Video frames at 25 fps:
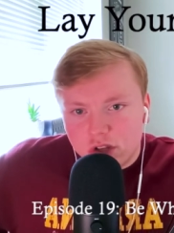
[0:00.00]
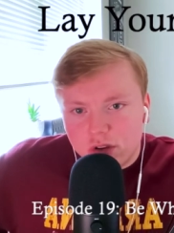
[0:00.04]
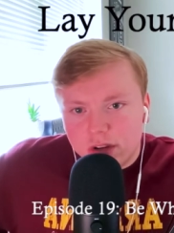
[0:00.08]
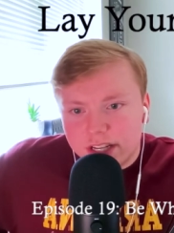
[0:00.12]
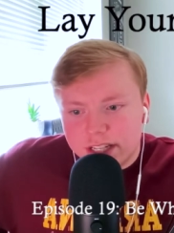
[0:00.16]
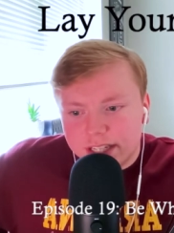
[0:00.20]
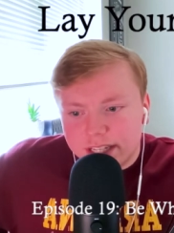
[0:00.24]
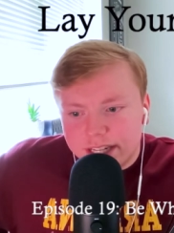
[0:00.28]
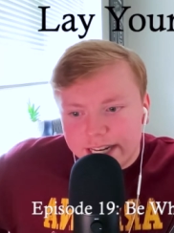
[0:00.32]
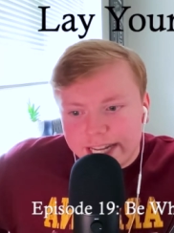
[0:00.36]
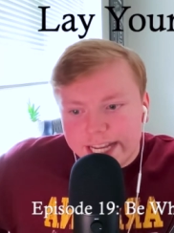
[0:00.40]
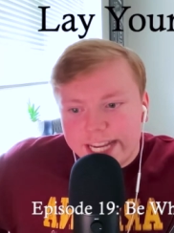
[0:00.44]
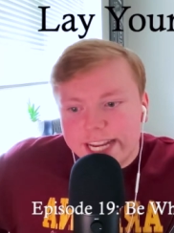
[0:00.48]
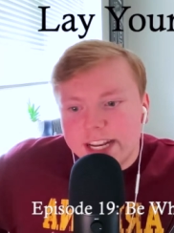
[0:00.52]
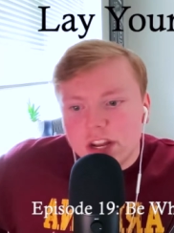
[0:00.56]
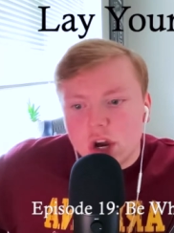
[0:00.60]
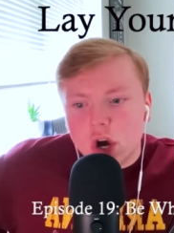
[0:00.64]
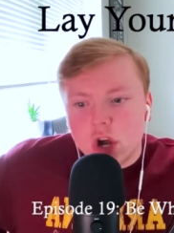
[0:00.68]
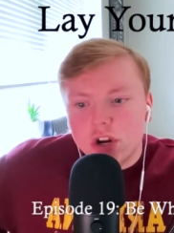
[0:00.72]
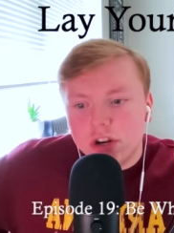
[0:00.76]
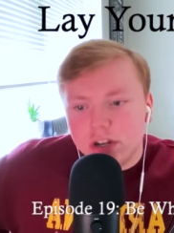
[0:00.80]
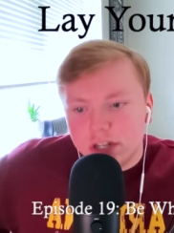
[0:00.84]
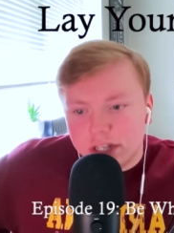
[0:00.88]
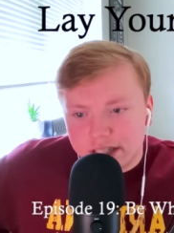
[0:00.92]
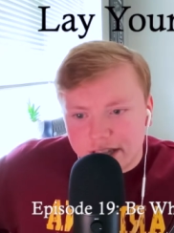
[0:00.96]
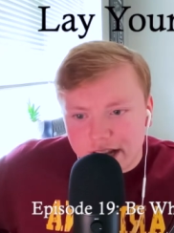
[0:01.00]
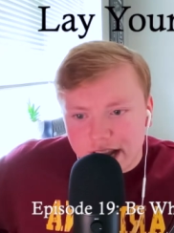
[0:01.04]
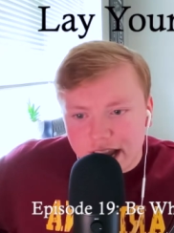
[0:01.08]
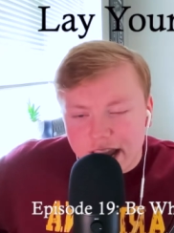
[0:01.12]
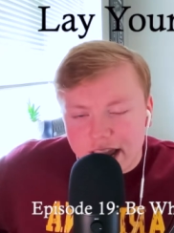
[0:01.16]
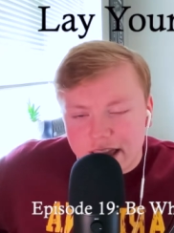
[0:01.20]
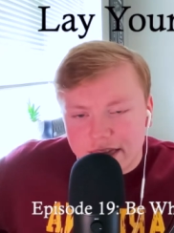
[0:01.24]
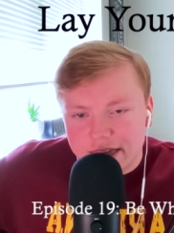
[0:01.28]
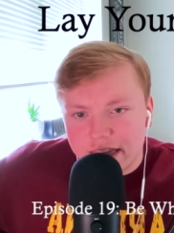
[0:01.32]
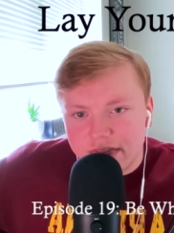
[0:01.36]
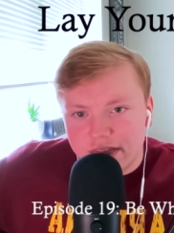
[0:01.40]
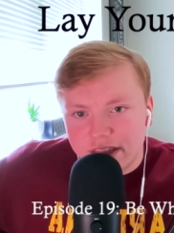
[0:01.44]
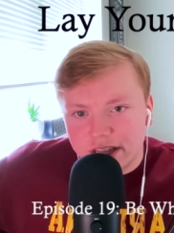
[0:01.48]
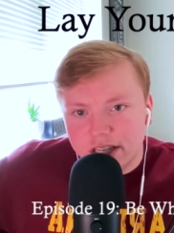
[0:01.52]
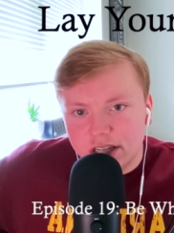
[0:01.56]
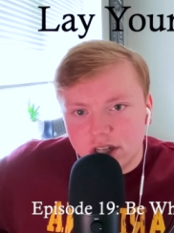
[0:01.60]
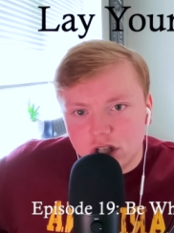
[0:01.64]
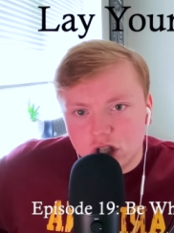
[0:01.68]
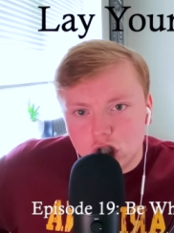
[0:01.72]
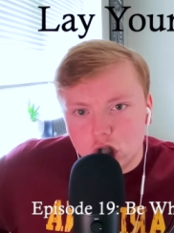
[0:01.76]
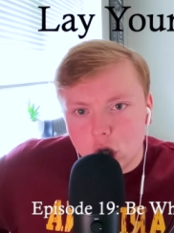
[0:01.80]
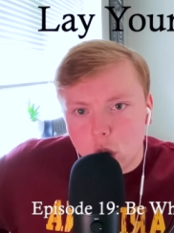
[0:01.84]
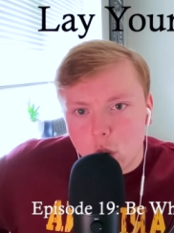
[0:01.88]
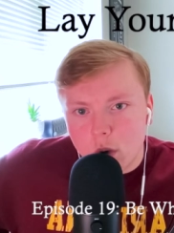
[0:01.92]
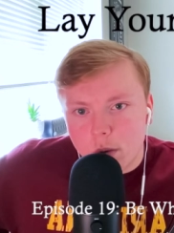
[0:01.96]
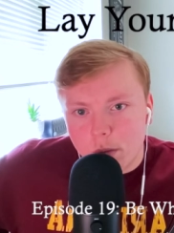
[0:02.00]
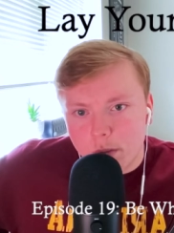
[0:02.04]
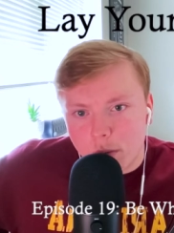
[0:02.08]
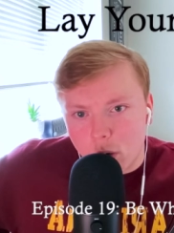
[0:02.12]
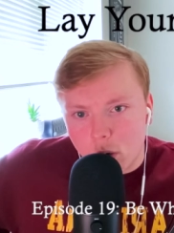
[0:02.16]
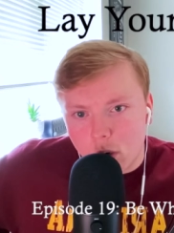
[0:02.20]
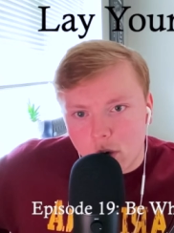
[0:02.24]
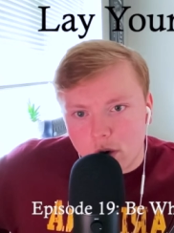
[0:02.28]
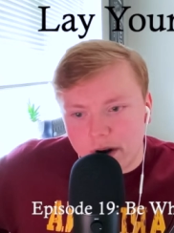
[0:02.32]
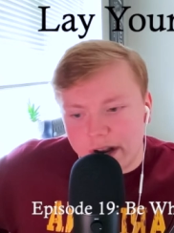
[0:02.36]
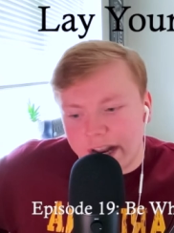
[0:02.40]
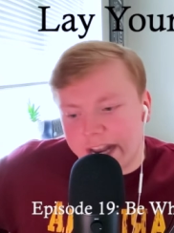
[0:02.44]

guys need to understand that this is so important.